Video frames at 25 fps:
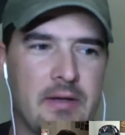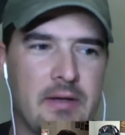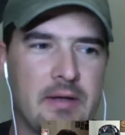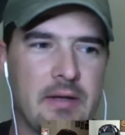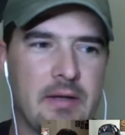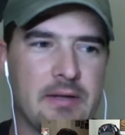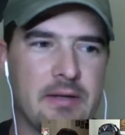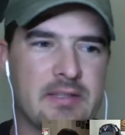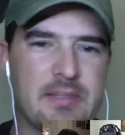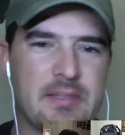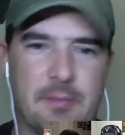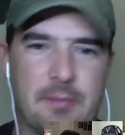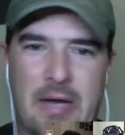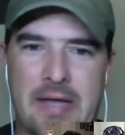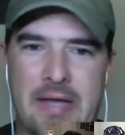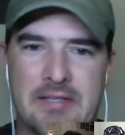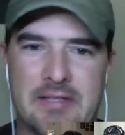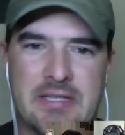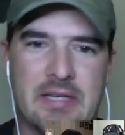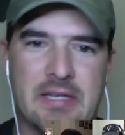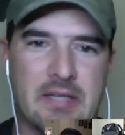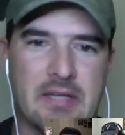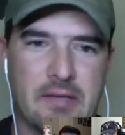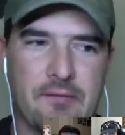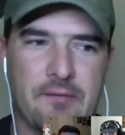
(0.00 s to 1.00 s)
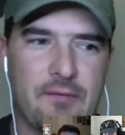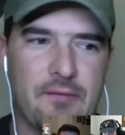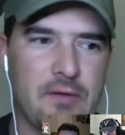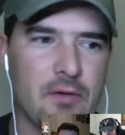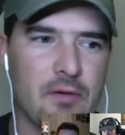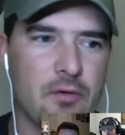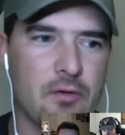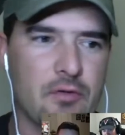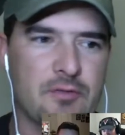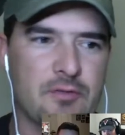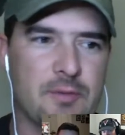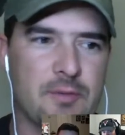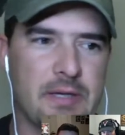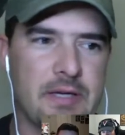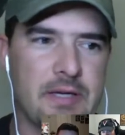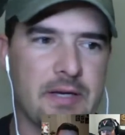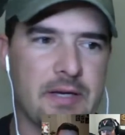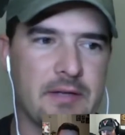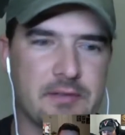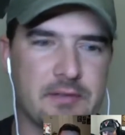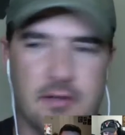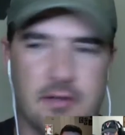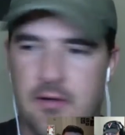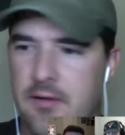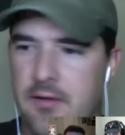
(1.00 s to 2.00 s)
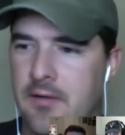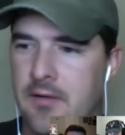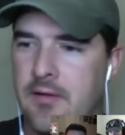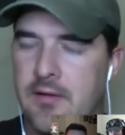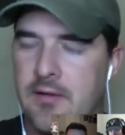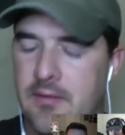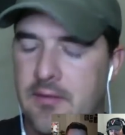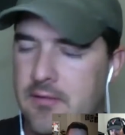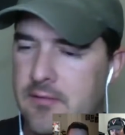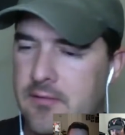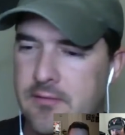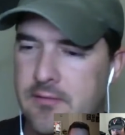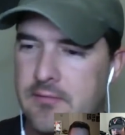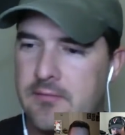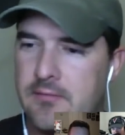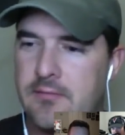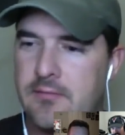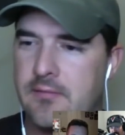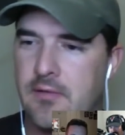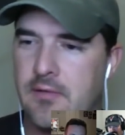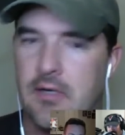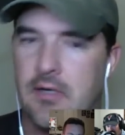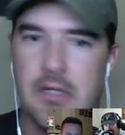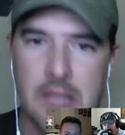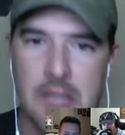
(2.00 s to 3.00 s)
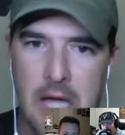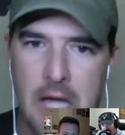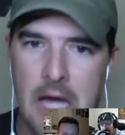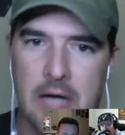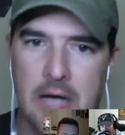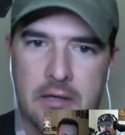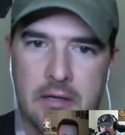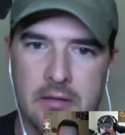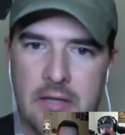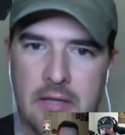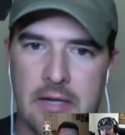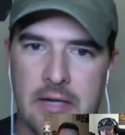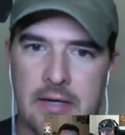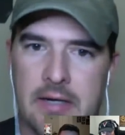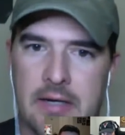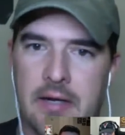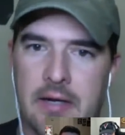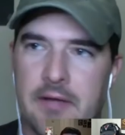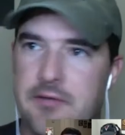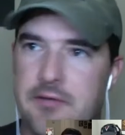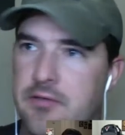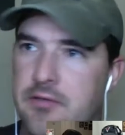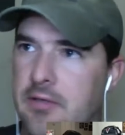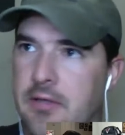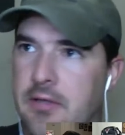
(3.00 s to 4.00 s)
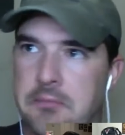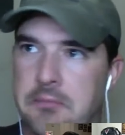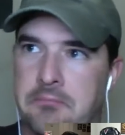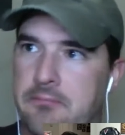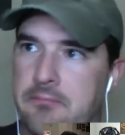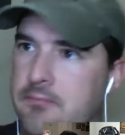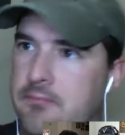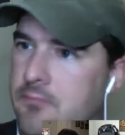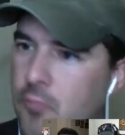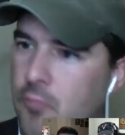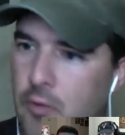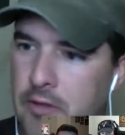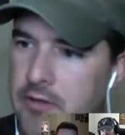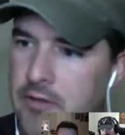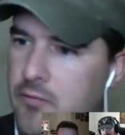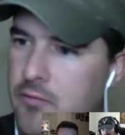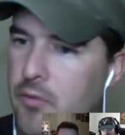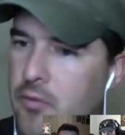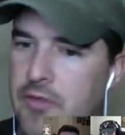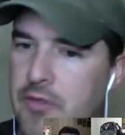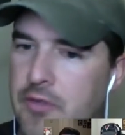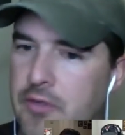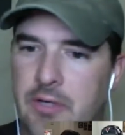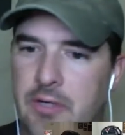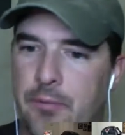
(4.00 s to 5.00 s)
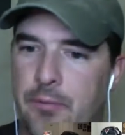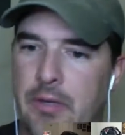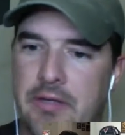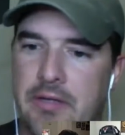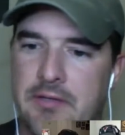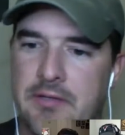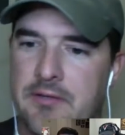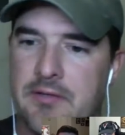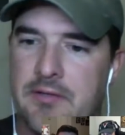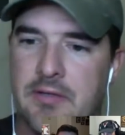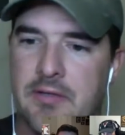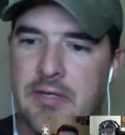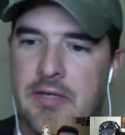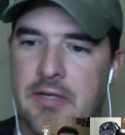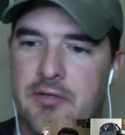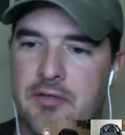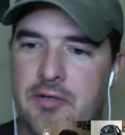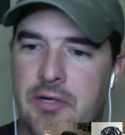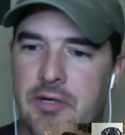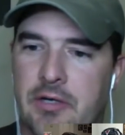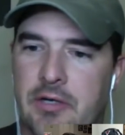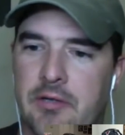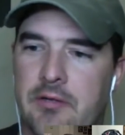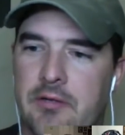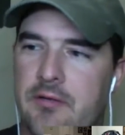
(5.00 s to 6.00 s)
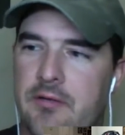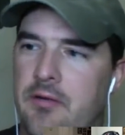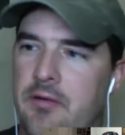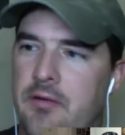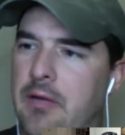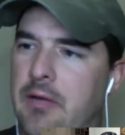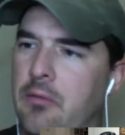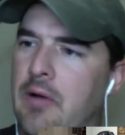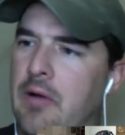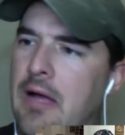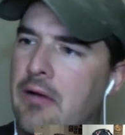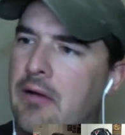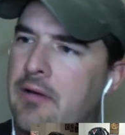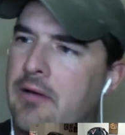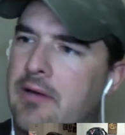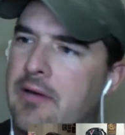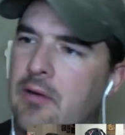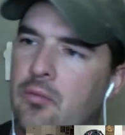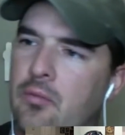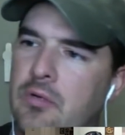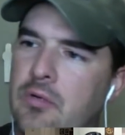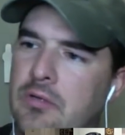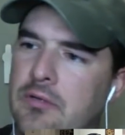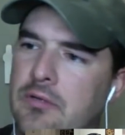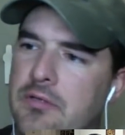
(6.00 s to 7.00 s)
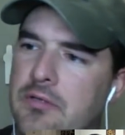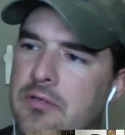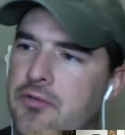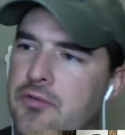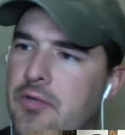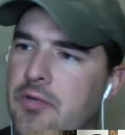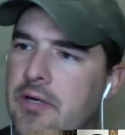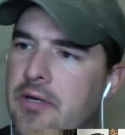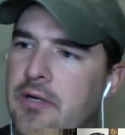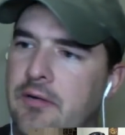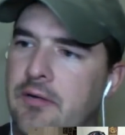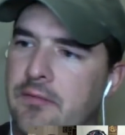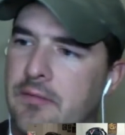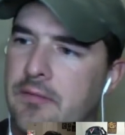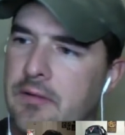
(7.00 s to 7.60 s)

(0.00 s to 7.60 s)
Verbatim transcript: And some guys get confused because on a, a Glock or a lot of guns, you get one, one trigger press and it's a dead trigger. They're like, well, how can I work the trigger?